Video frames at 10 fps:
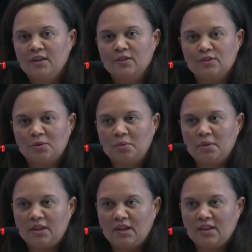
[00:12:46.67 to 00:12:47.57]
so
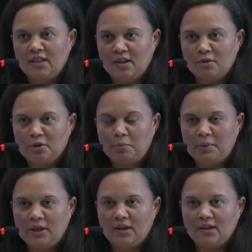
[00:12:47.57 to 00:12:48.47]
they could
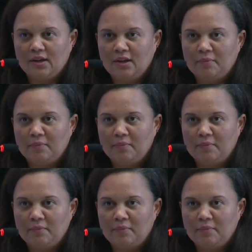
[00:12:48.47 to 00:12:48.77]
be